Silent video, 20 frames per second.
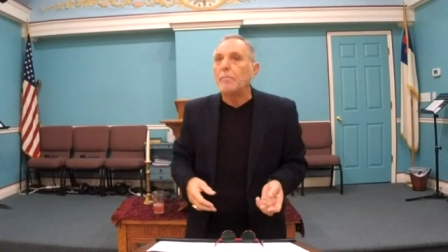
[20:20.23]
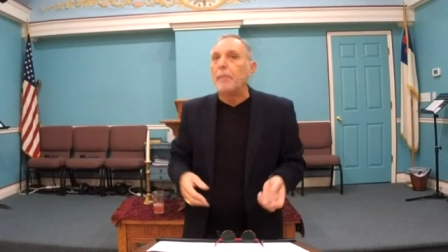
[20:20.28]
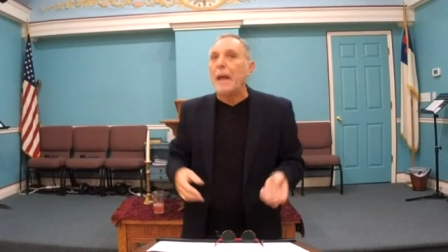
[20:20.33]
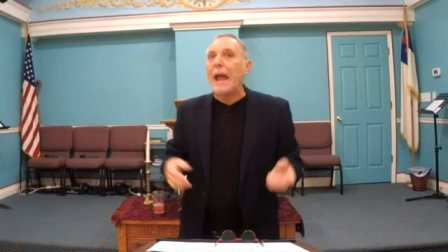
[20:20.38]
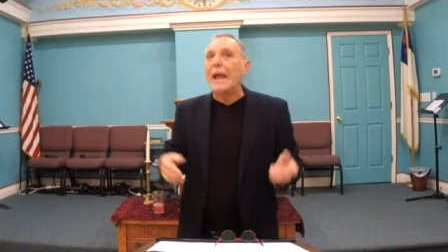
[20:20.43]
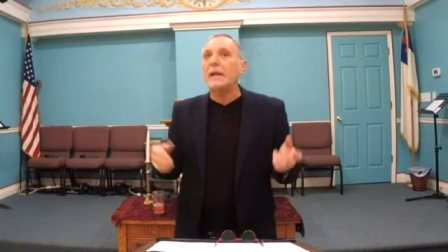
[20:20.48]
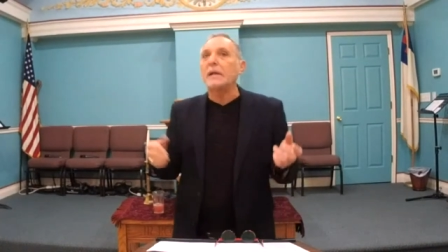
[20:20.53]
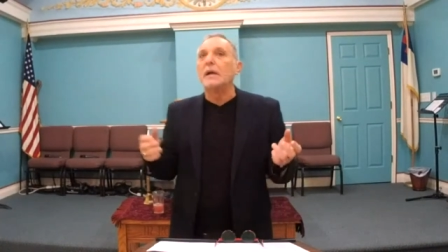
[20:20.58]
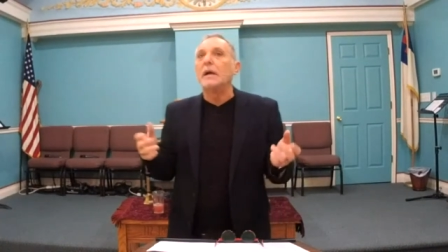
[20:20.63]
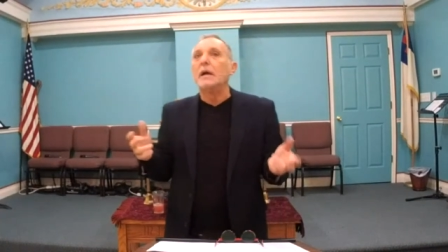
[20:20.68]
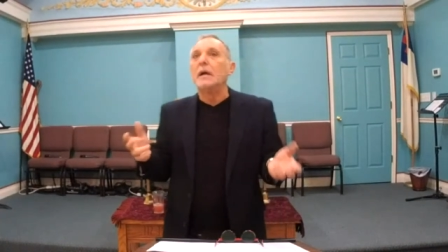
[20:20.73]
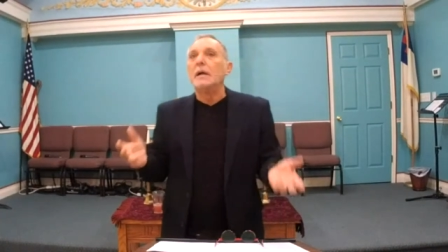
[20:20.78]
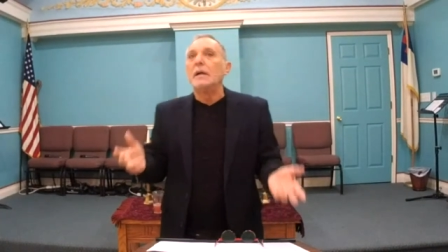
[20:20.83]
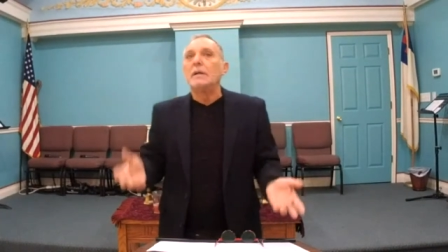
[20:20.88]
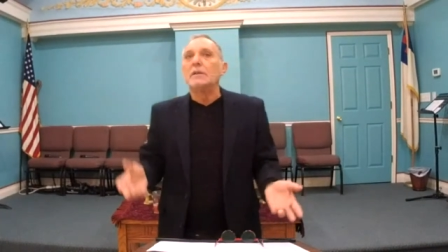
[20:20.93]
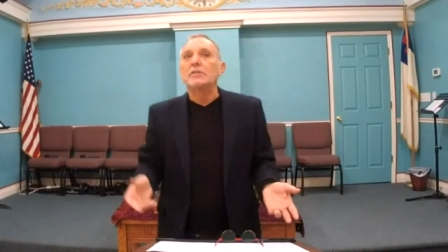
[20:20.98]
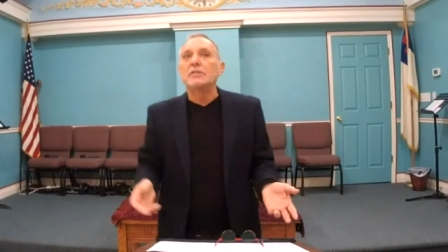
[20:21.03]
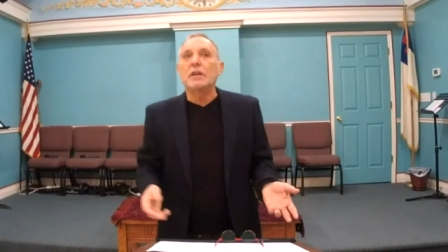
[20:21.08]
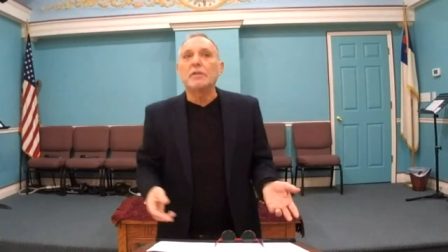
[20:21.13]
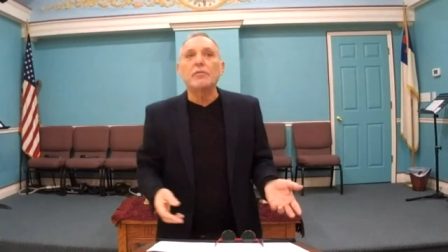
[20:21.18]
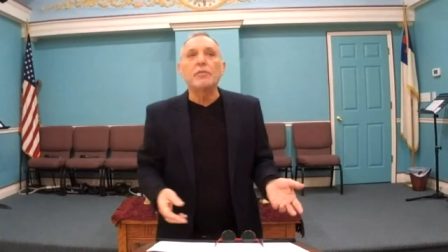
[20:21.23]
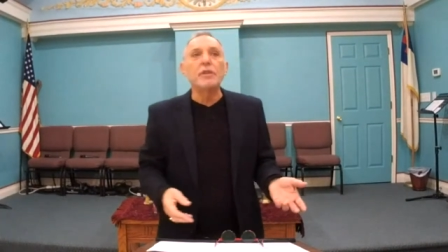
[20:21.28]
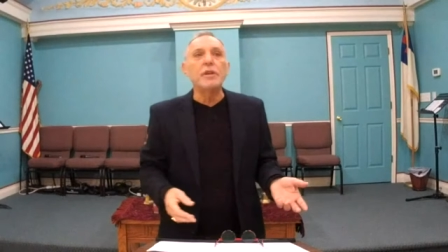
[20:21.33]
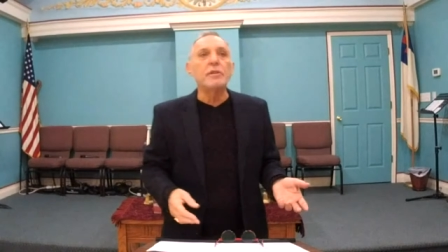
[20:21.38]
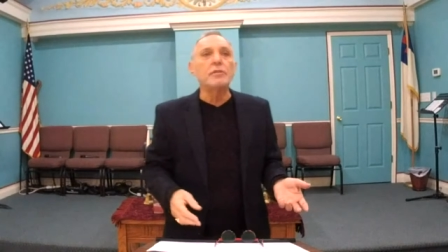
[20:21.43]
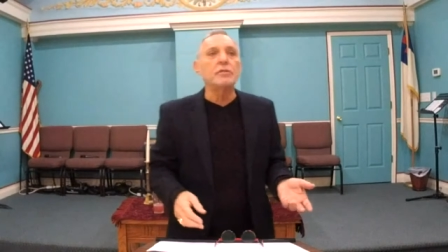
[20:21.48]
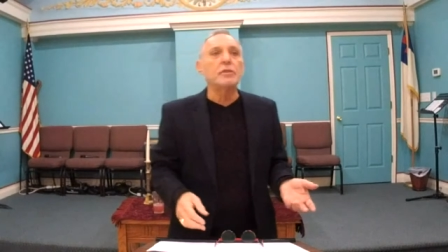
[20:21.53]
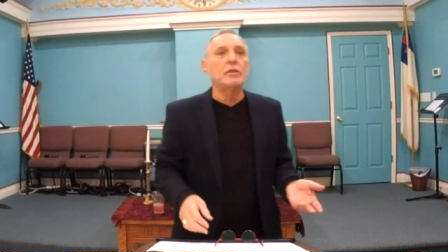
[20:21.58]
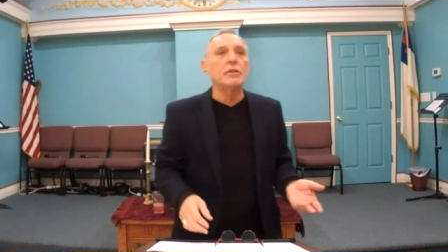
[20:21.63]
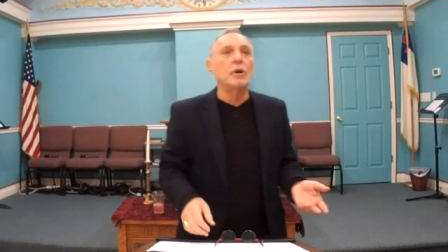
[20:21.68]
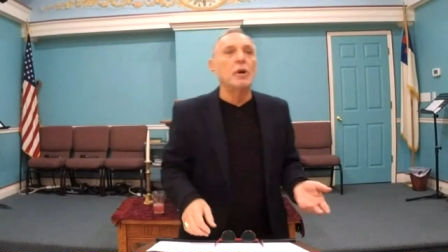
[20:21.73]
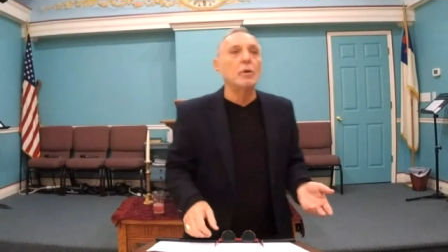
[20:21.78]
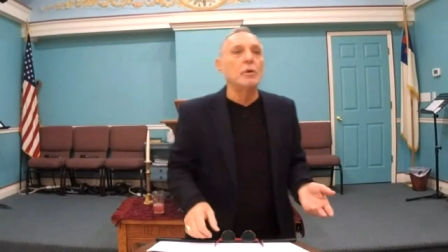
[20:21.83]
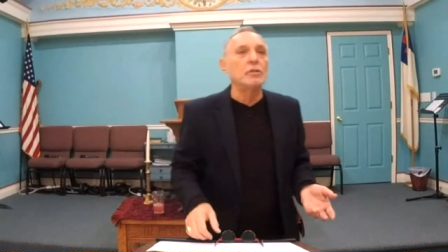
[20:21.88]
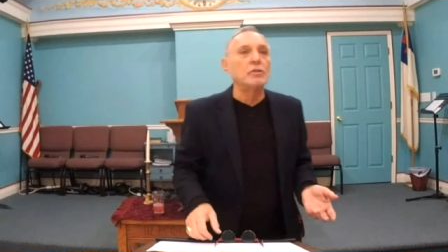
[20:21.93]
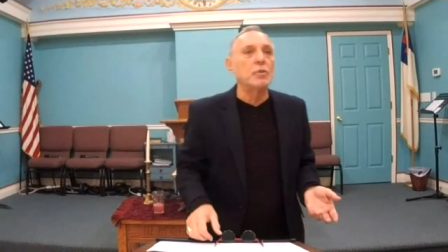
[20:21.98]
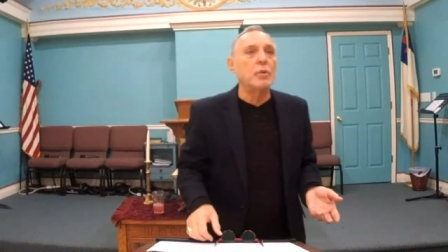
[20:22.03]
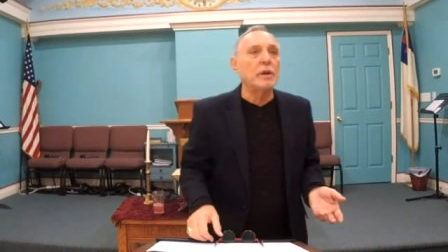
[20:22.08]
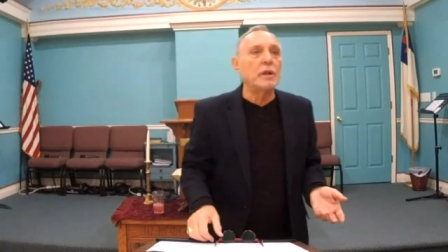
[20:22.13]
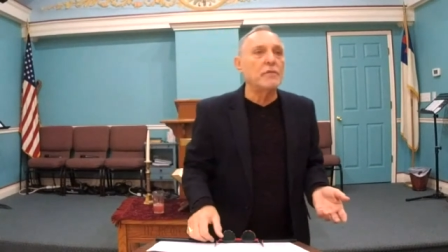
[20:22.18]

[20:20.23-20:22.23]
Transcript: Back several years ago,